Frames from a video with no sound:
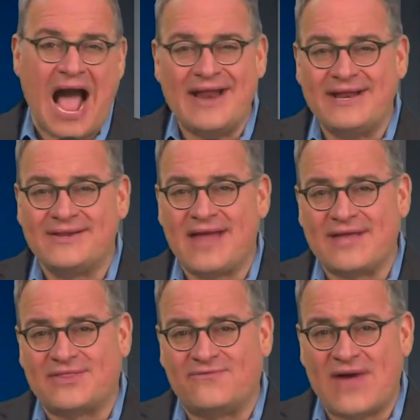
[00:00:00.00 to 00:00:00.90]
I didn't
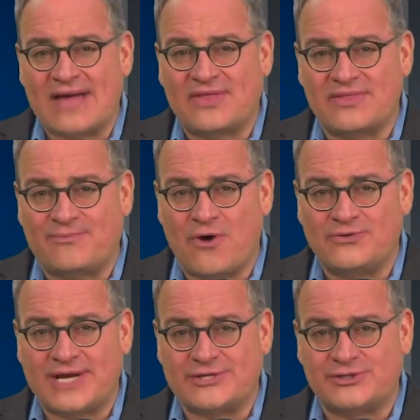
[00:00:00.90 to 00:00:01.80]
like the fact that the
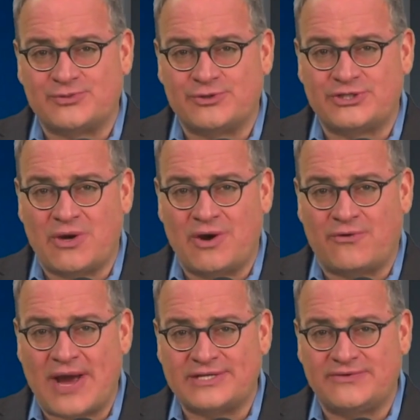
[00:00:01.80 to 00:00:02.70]
protesters were so
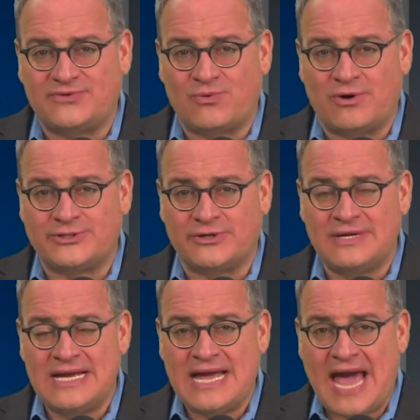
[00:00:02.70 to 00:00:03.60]
aggressive towards
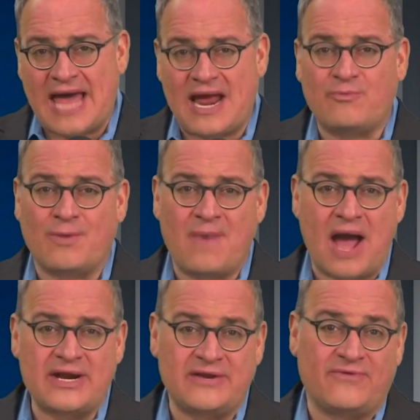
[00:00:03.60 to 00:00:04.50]
her, and I'm
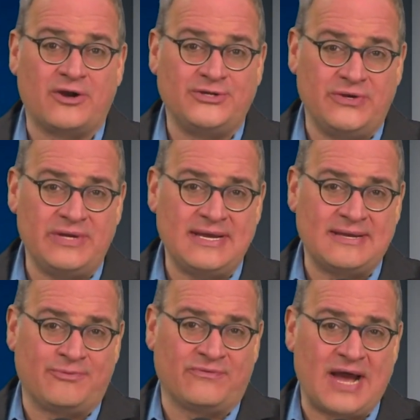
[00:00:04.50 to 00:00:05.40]
reminded of our duty
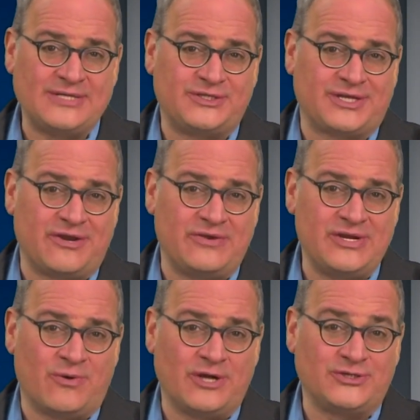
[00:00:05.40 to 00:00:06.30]
to provide security
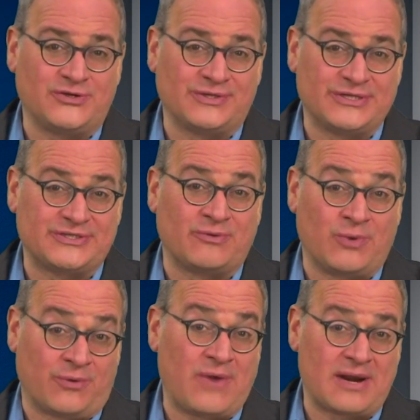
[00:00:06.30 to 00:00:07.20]
to our journalists, a
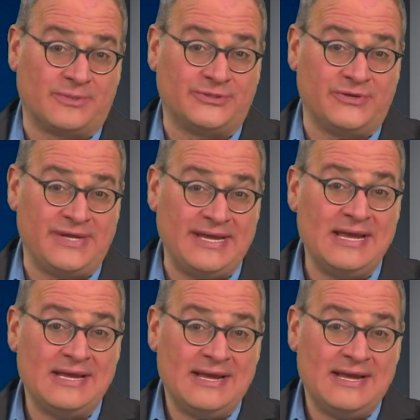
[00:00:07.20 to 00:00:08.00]
regrettable duty,